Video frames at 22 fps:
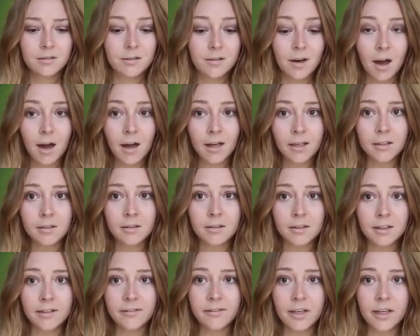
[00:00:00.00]

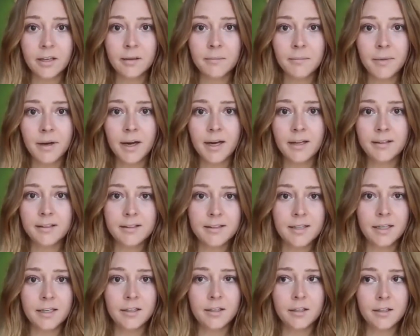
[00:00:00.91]
not living by the
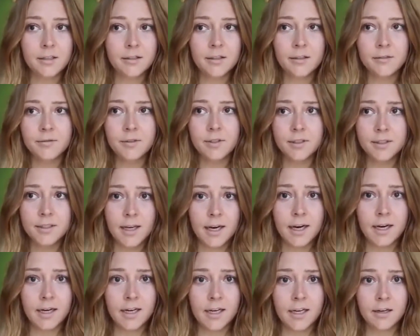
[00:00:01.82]
standards of
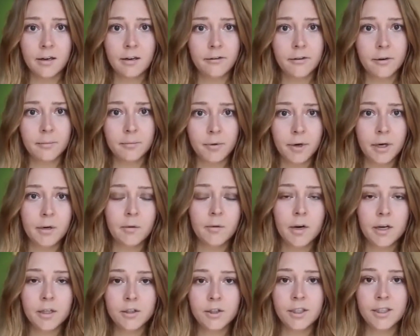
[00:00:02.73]
society and all their
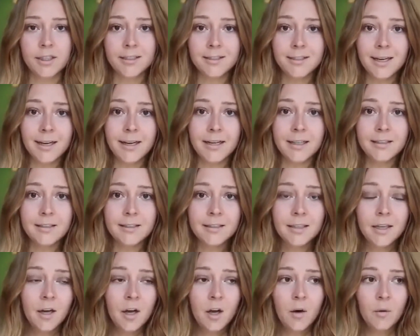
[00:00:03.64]
brainwashing and
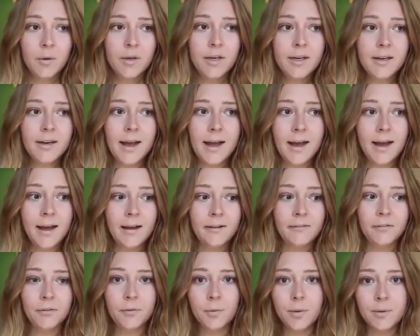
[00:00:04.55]
diets, we didn't
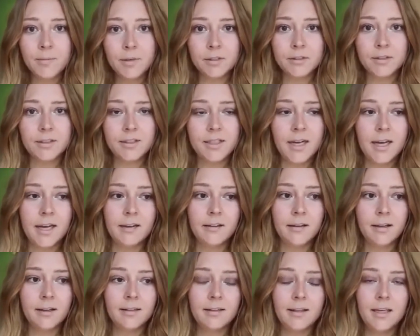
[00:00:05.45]
have 3 meals a day.
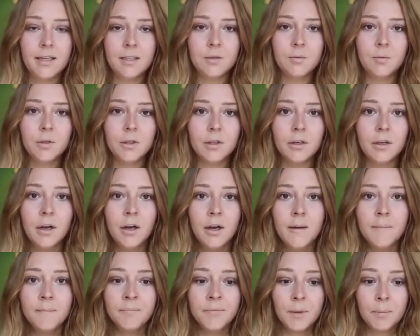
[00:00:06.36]
Like these were
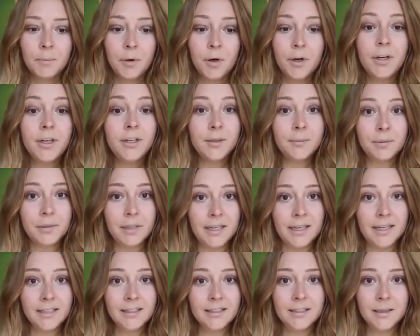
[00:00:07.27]
put into
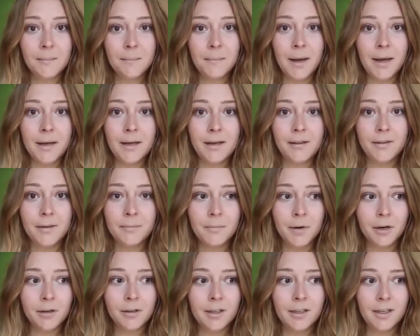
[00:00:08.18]
place by the
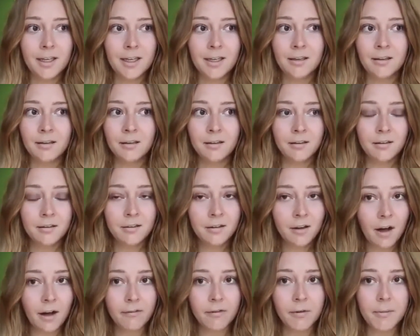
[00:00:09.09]
marketing
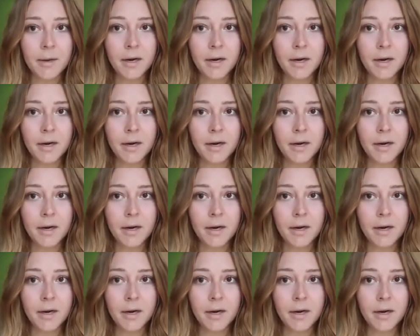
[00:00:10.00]
of